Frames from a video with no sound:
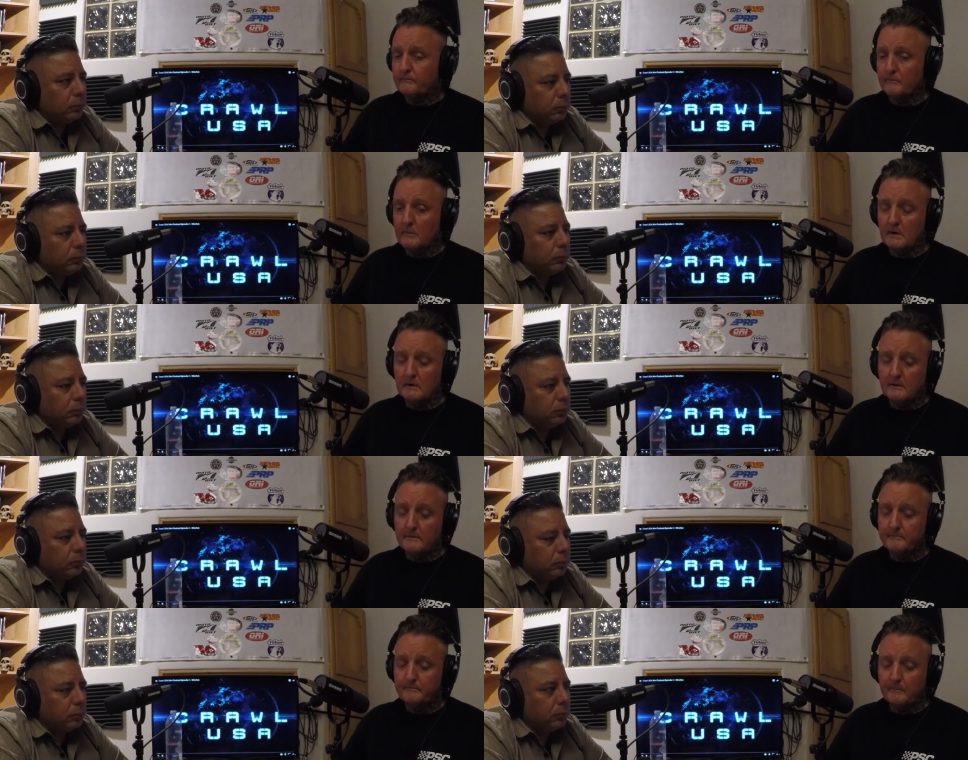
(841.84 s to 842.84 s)

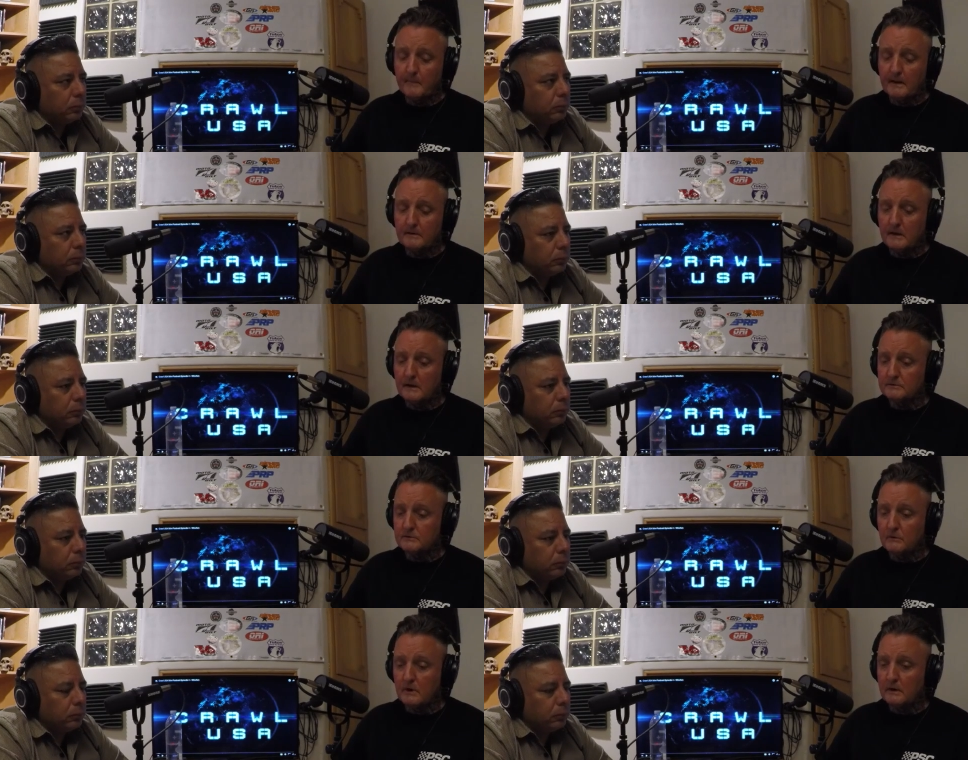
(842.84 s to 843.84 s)
Speaker 1: um, Dan's
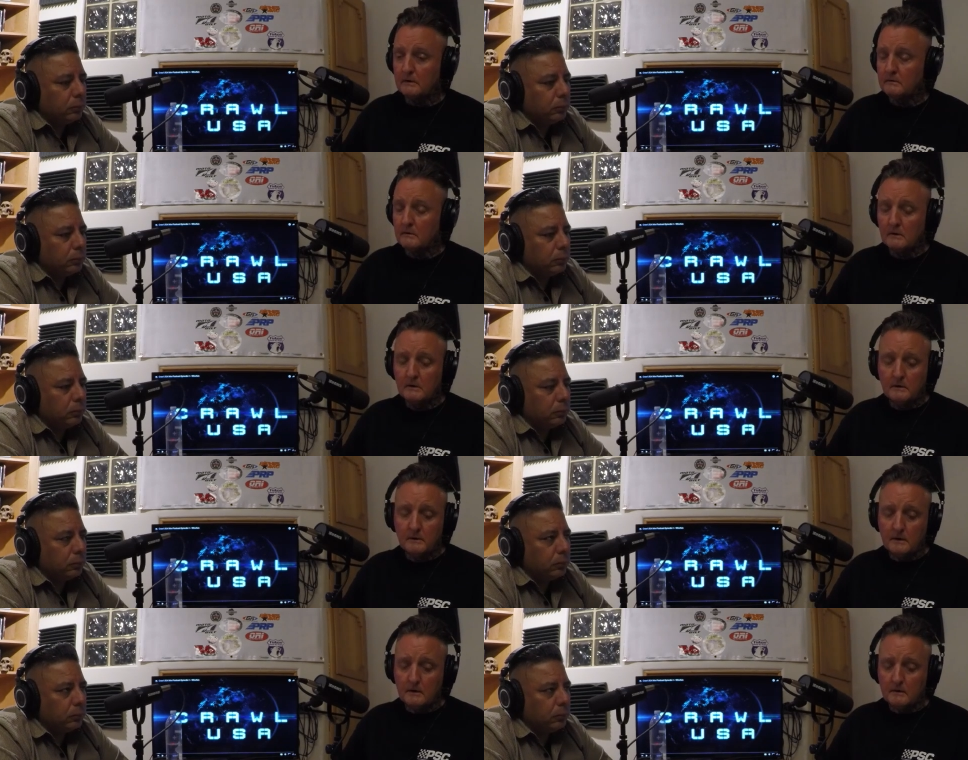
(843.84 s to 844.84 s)
great,
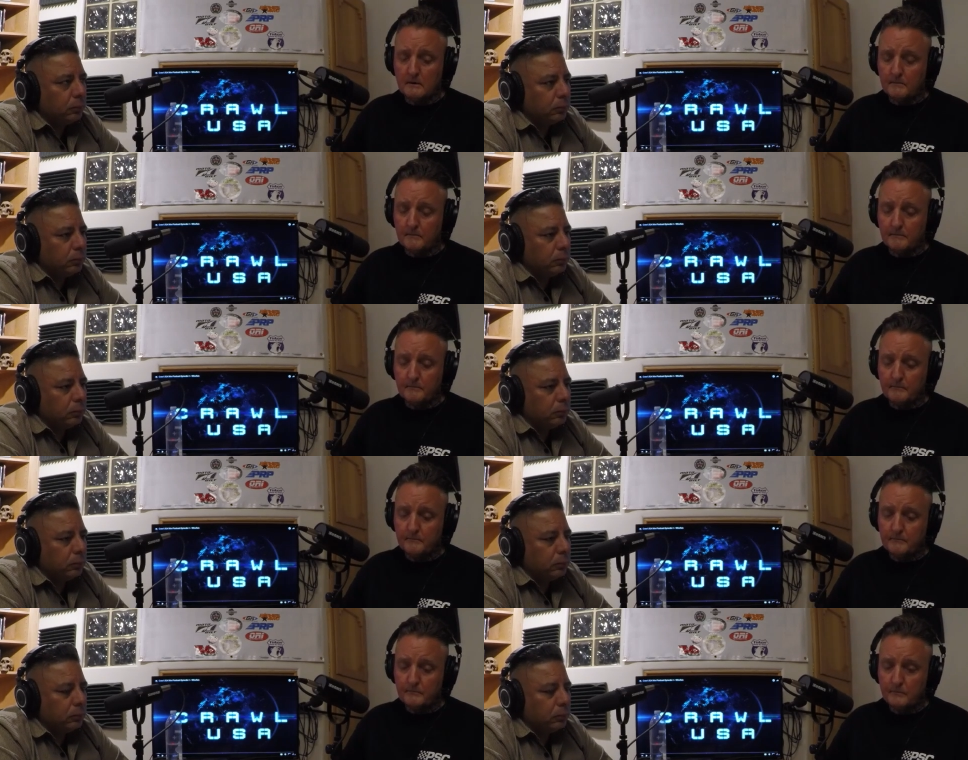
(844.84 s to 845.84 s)
um,
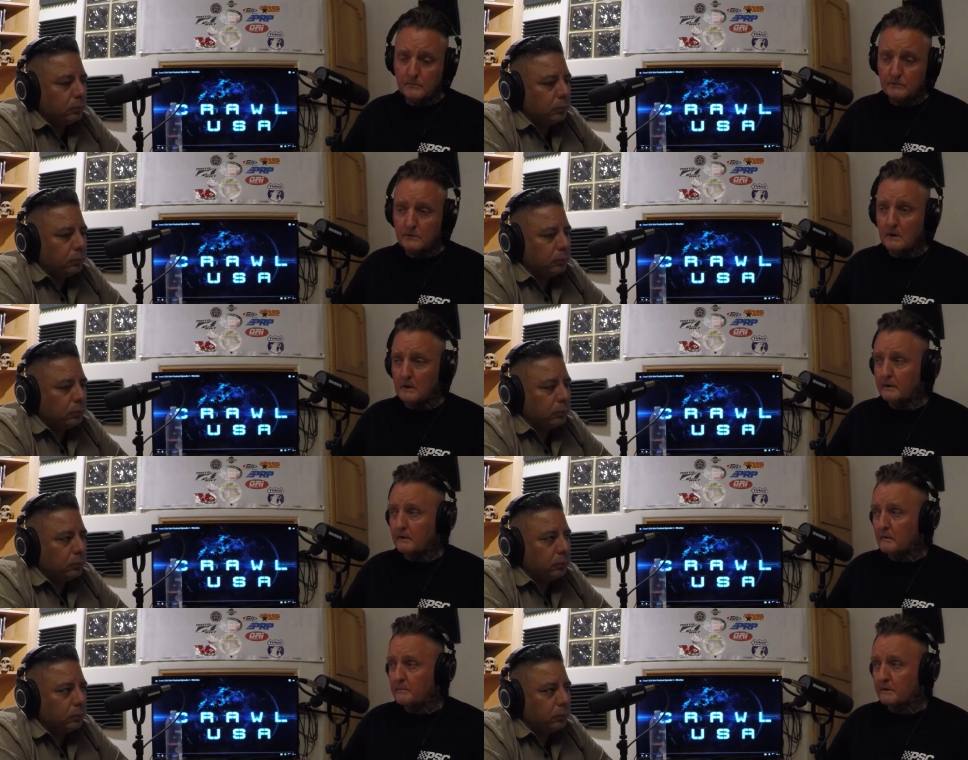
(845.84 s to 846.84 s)
Don at
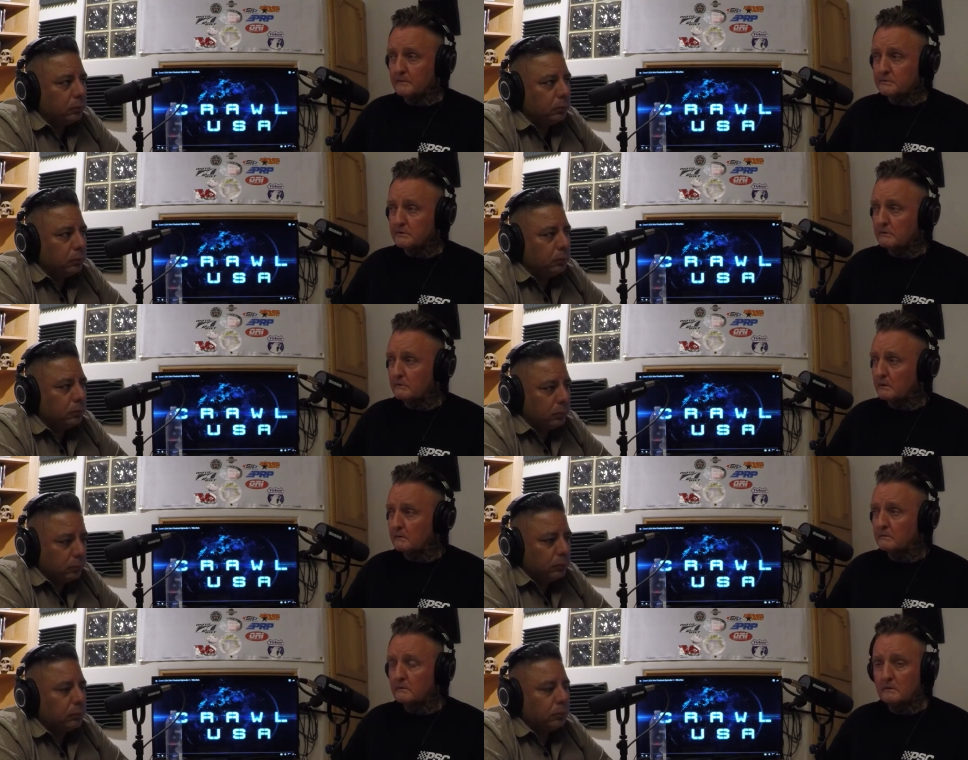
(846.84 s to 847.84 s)
RPM Steering,
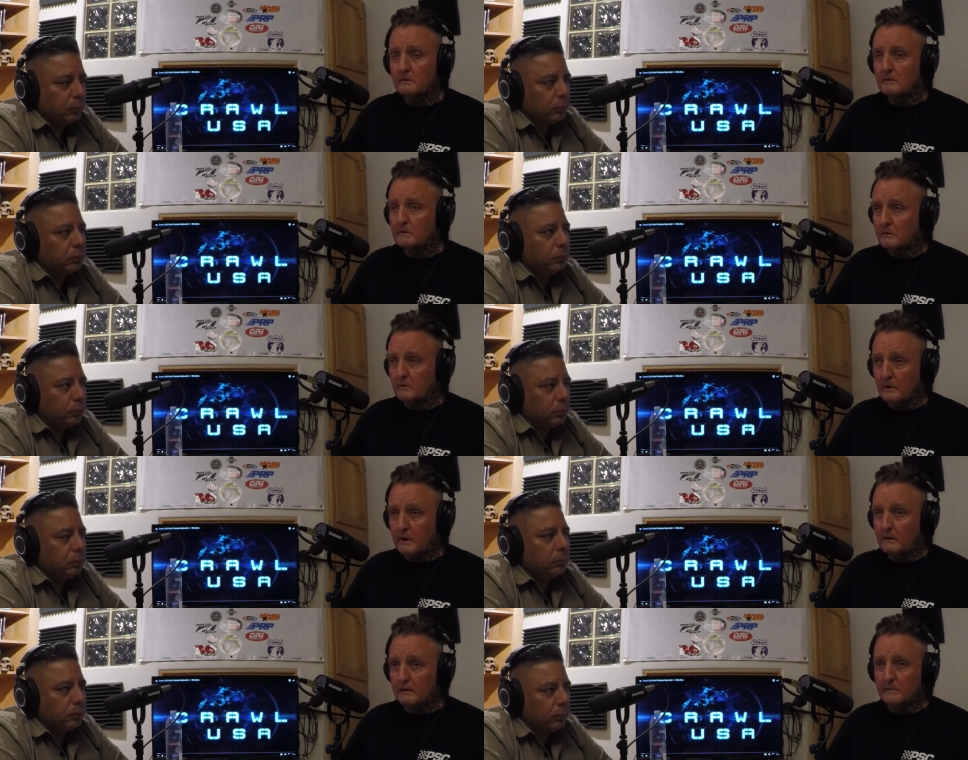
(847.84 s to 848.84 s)

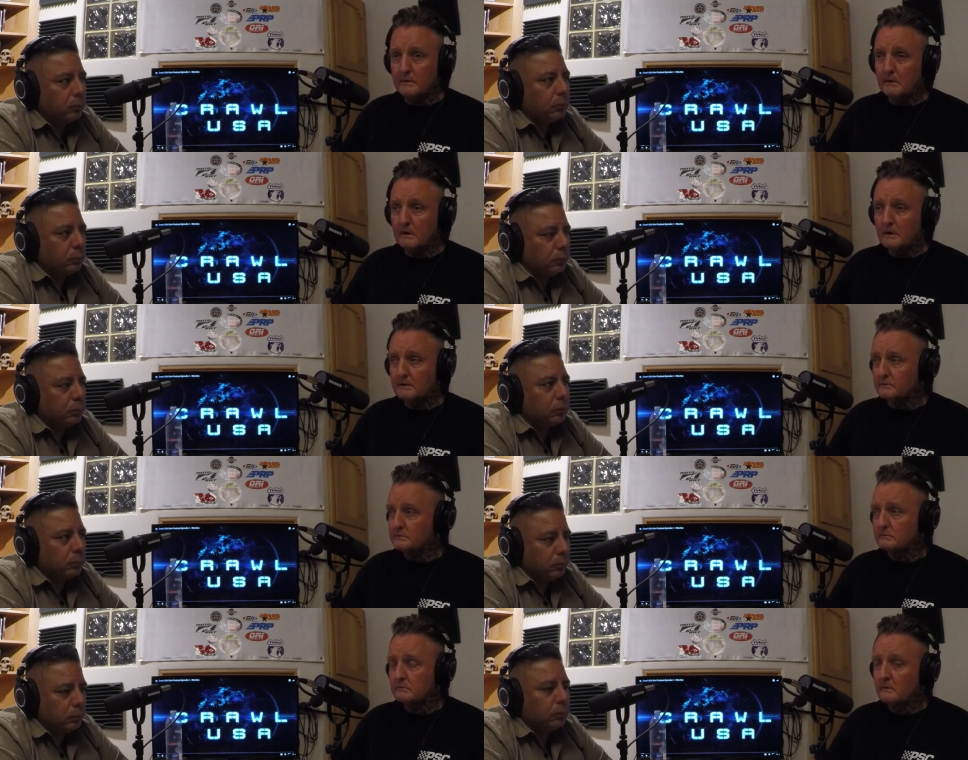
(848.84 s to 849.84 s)
great. I mean, the guys,
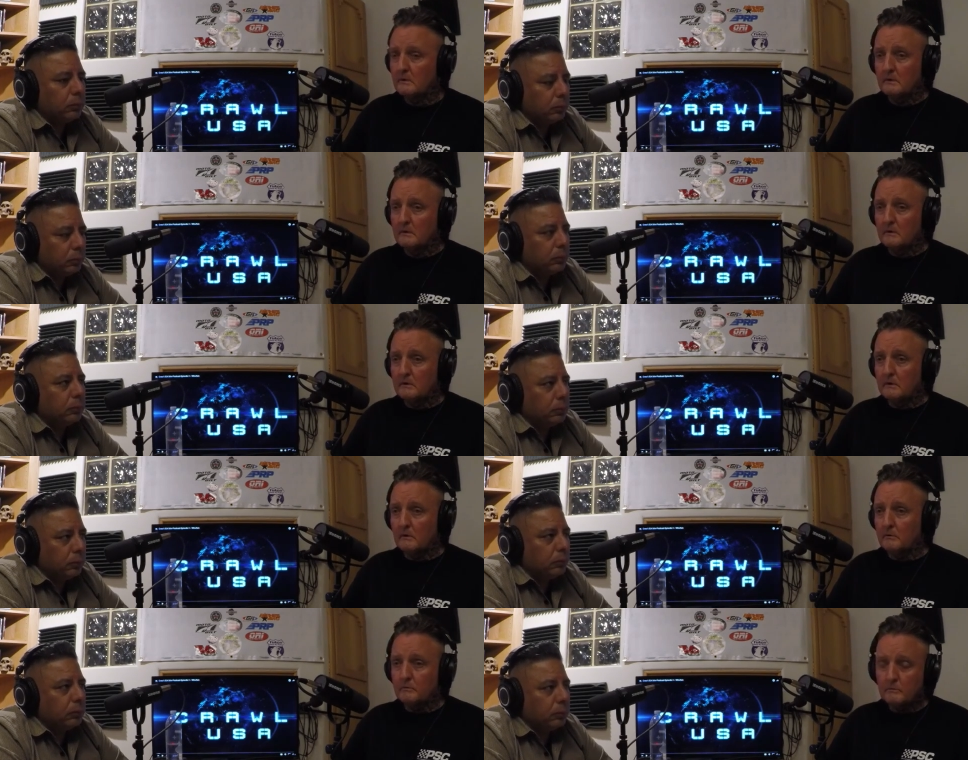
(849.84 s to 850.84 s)
you
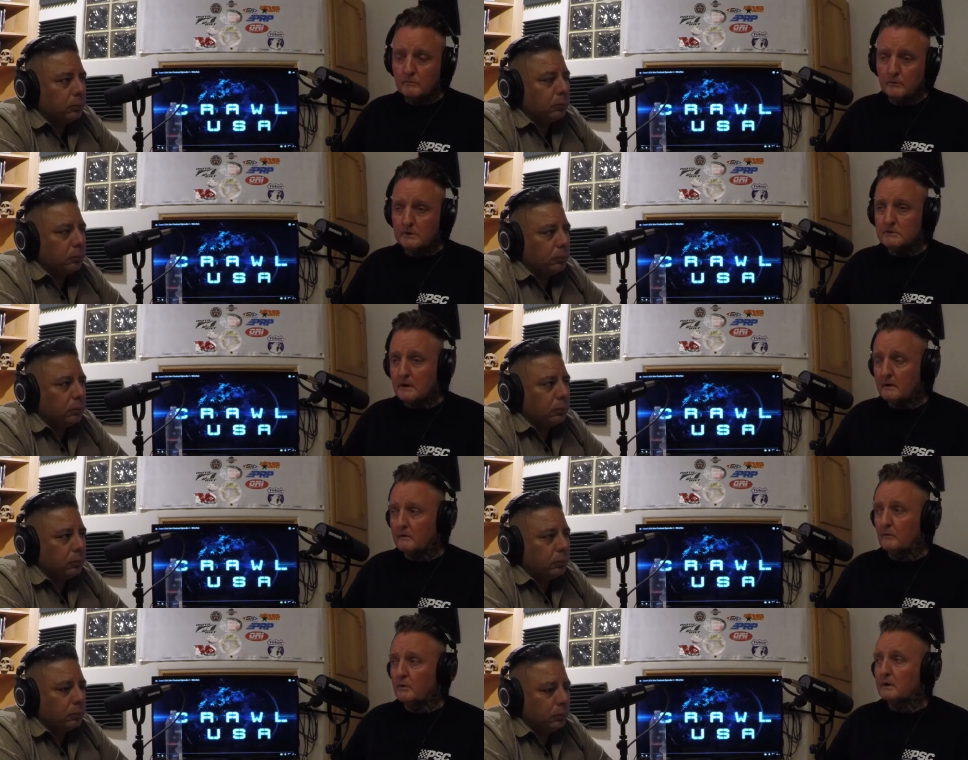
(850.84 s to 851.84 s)
know, reach out on a
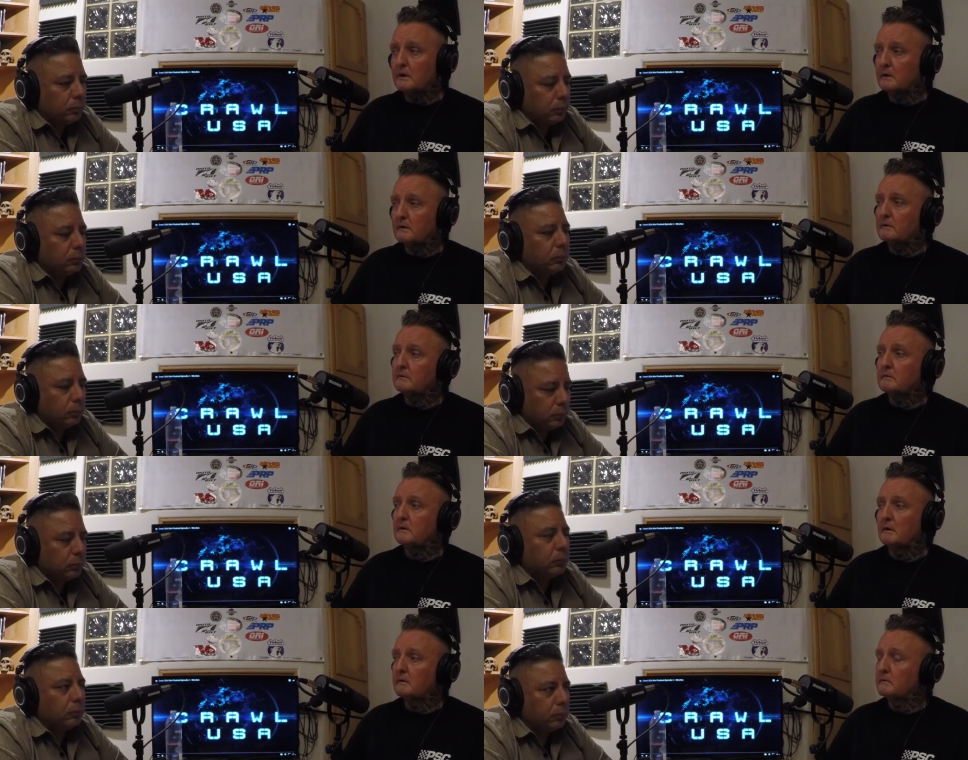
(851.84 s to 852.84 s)
weekend
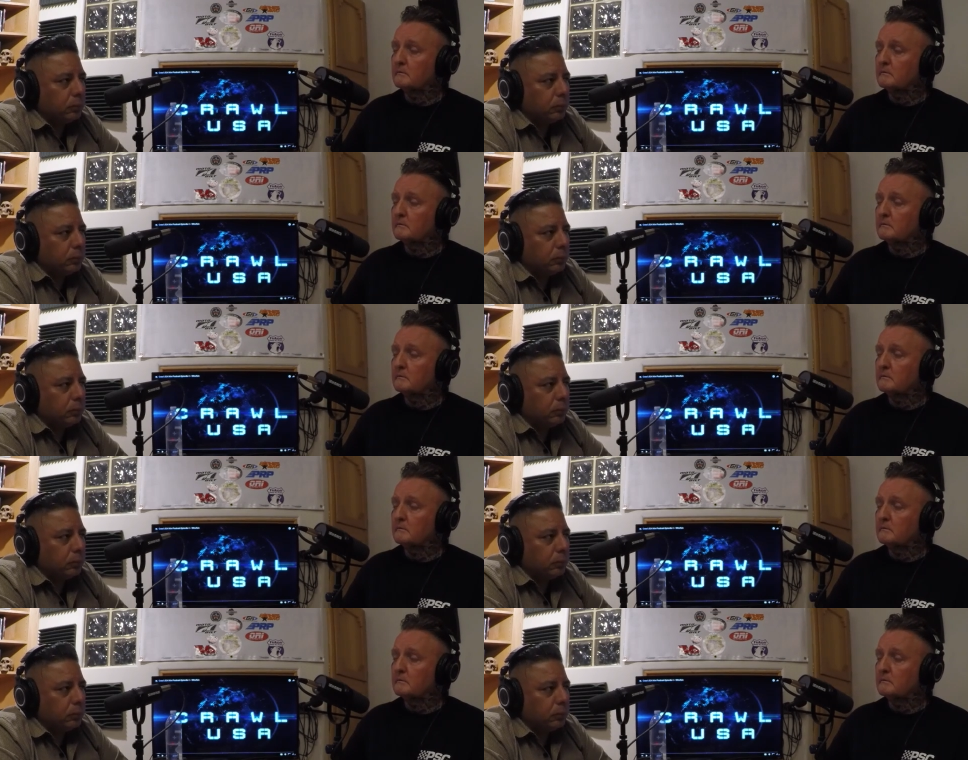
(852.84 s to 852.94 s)
and